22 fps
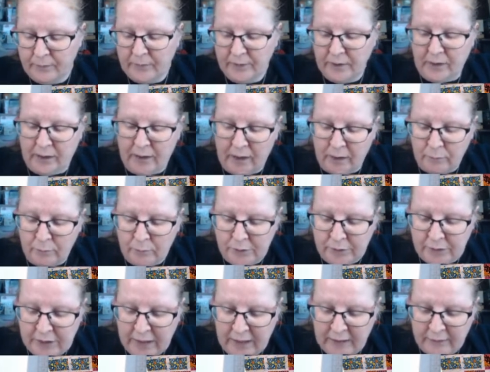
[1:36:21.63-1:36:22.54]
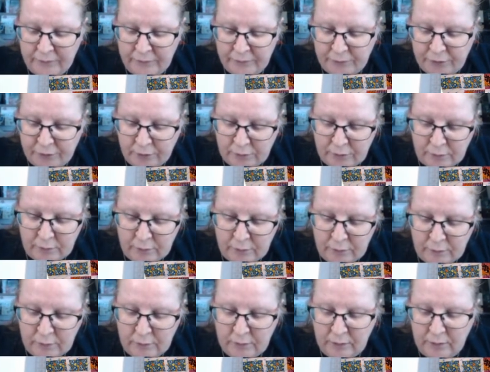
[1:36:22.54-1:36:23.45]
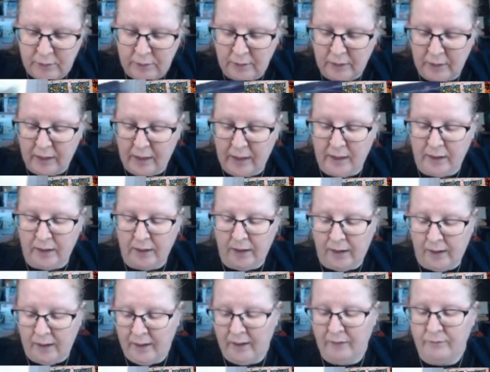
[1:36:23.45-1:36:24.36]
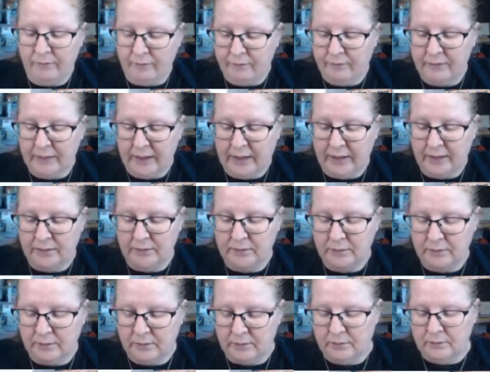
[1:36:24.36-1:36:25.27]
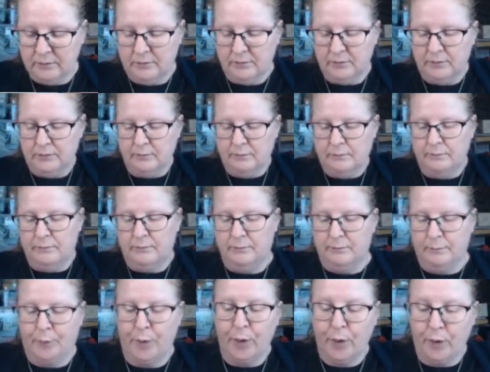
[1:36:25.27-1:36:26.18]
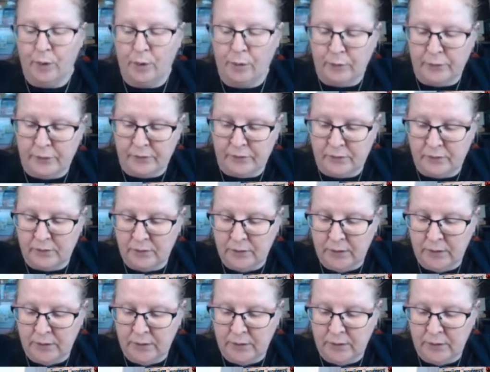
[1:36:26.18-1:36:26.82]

I would have to have that pause.